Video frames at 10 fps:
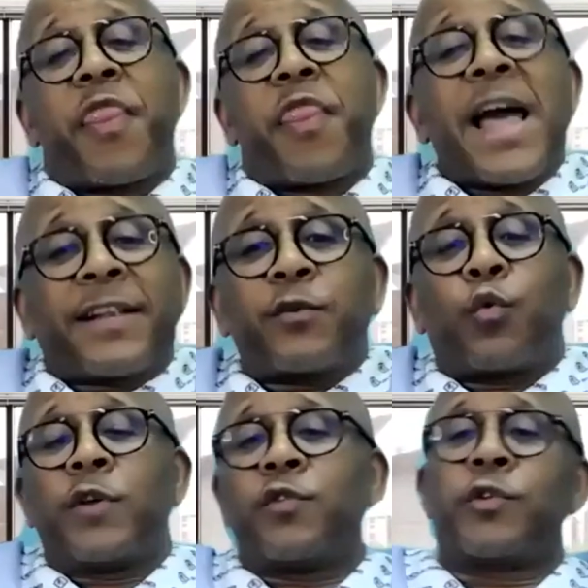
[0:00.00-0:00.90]
that
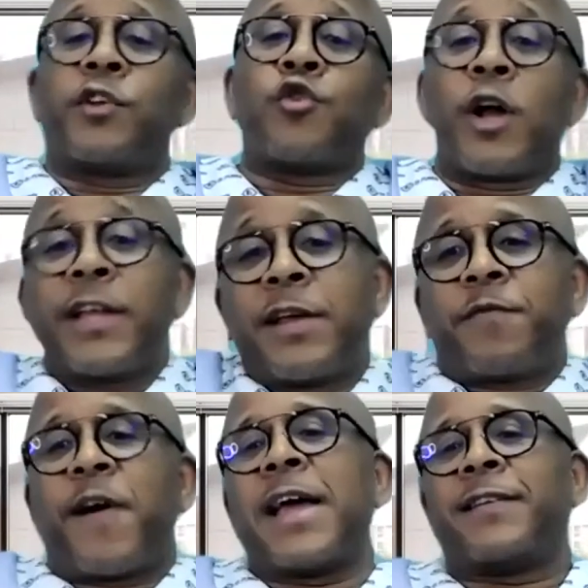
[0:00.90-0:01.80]
which you did not
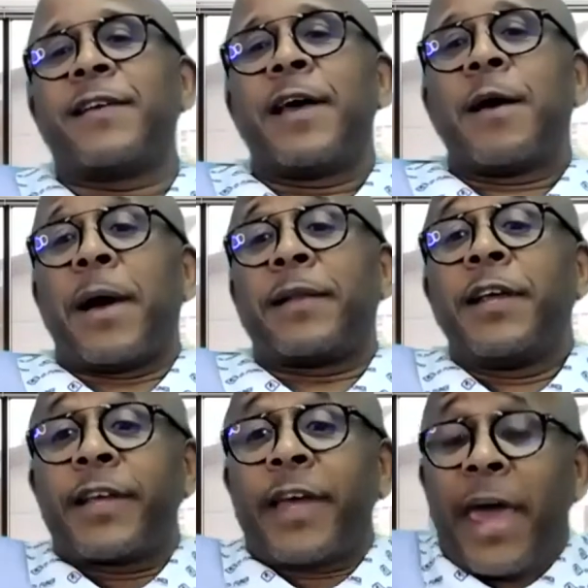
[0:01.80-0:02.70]
invite, but
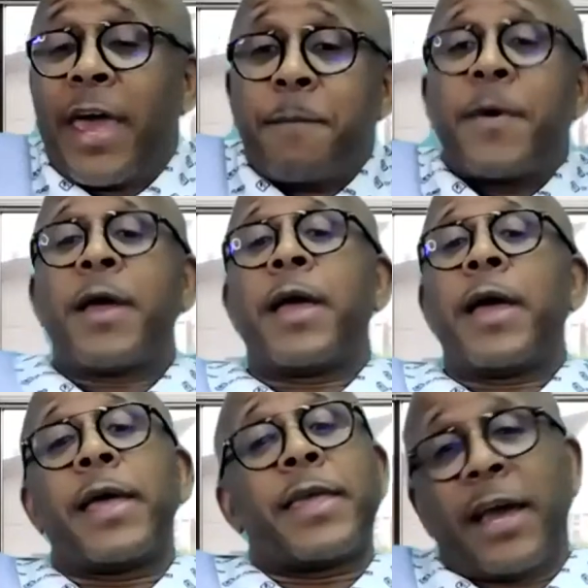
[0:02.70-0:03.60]
it came?
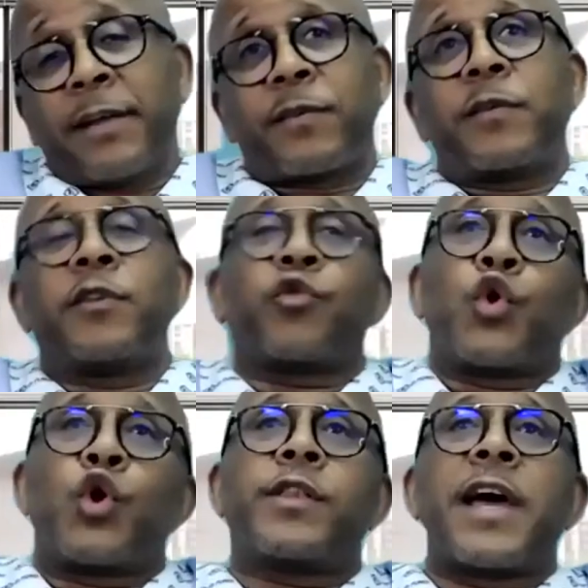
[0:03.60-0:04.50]
Yes, it's
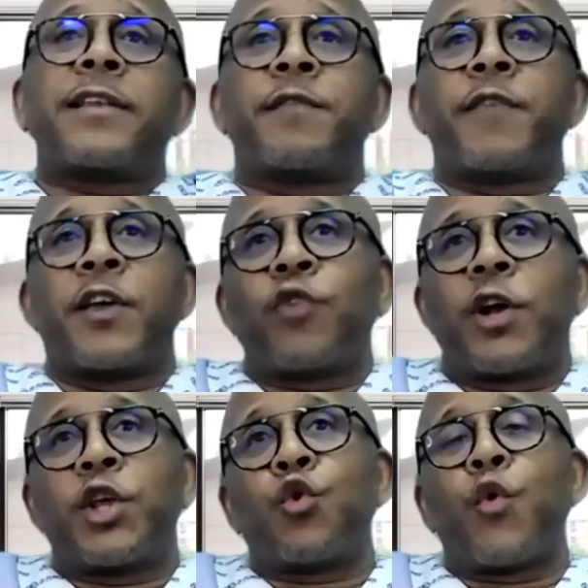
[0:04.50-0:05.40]
good that
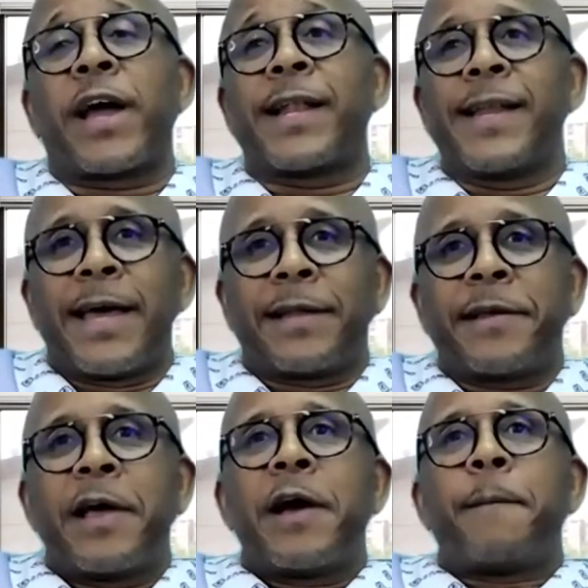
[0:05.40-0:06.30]
eventually you were cleared,
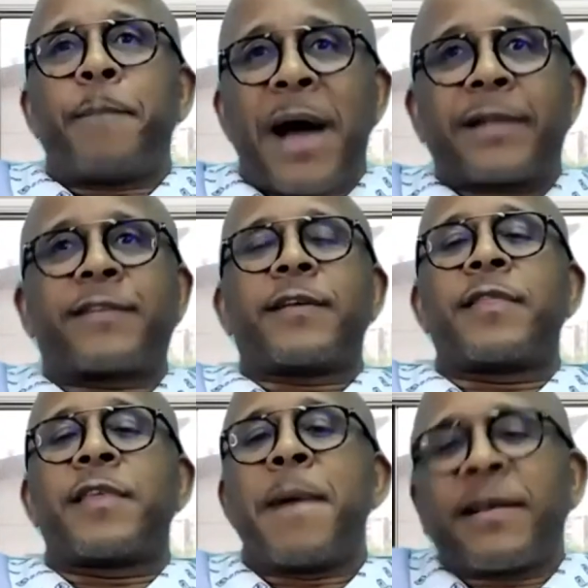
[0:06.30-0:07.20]
but
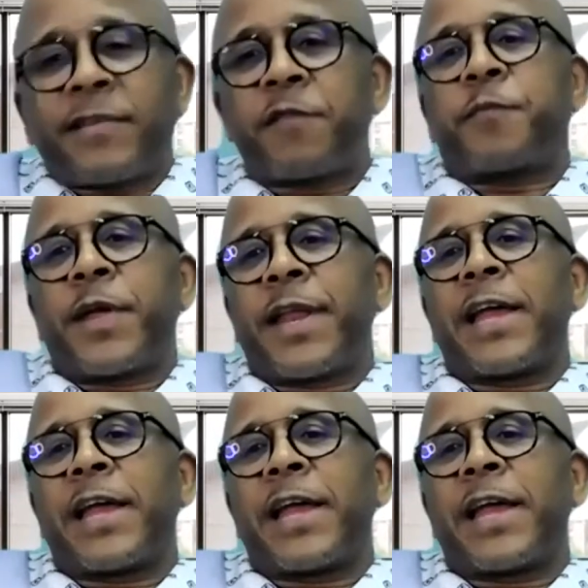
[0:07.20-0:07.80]
there must have been